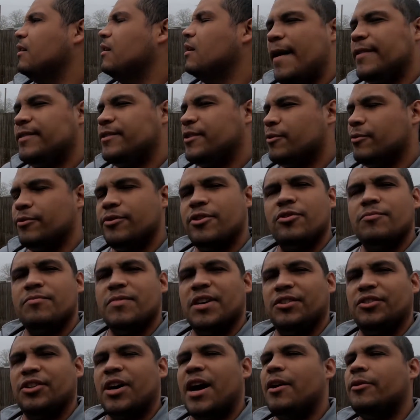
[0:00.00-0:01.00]
I don't know
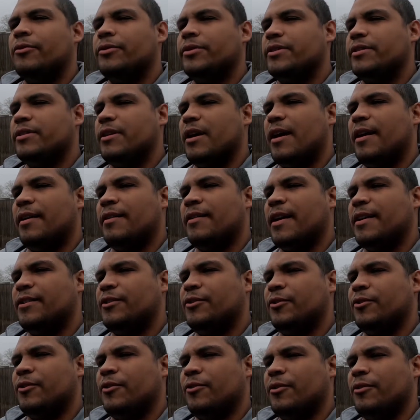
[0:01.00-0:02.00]
much else, and I
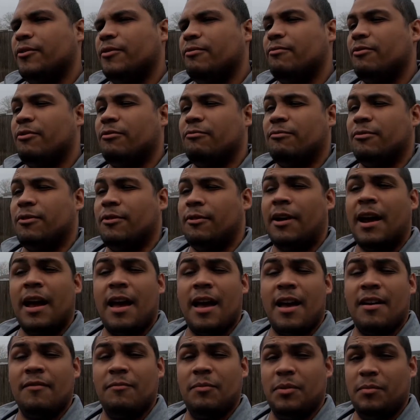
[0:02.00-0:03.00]
do know that there
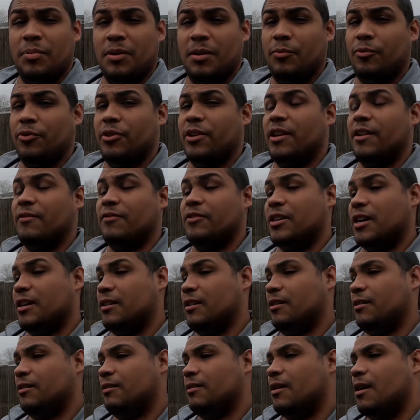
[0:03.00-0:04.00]
have been people that have
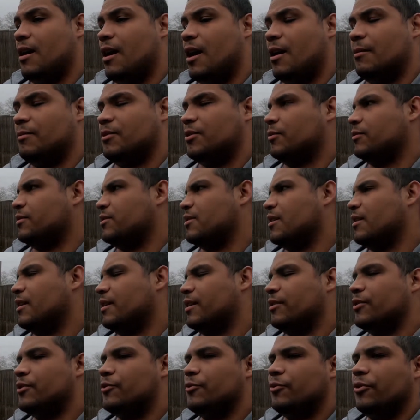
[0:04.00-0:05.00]
done it, so it's not
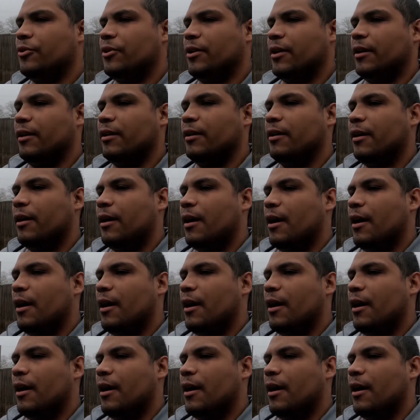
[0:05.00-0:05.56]
like a new thing.